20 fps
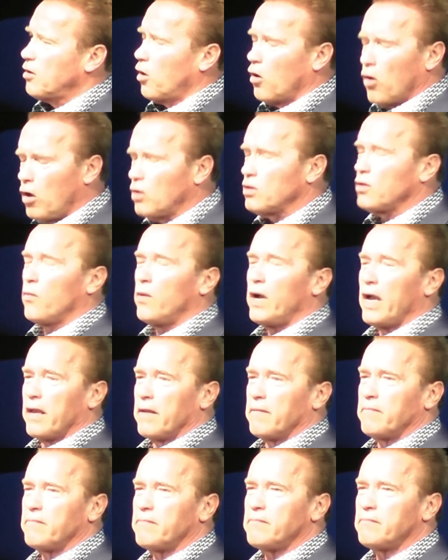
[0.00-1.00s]
Go all the
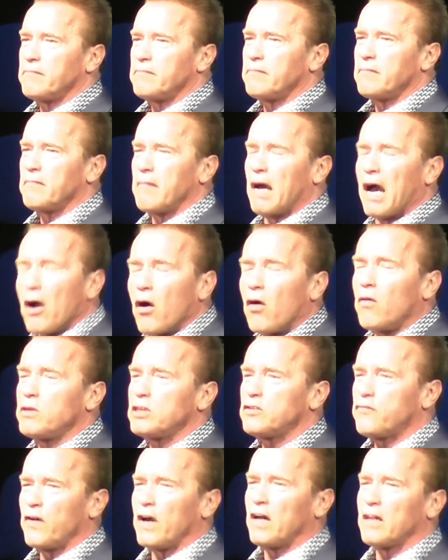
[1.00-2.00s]
way. I
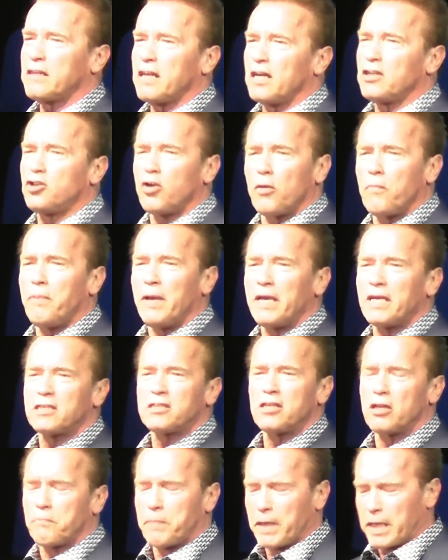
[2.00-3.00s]
always felt that too big
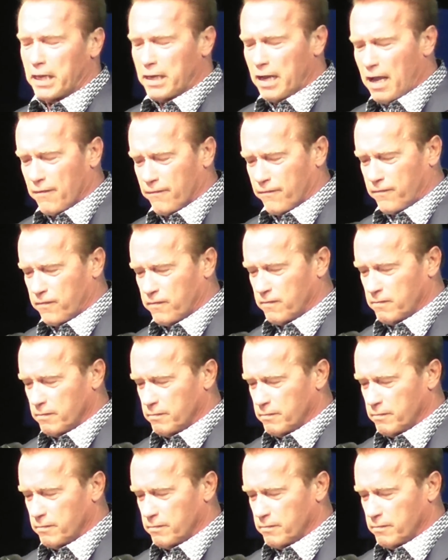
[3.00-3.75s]
is not big enough.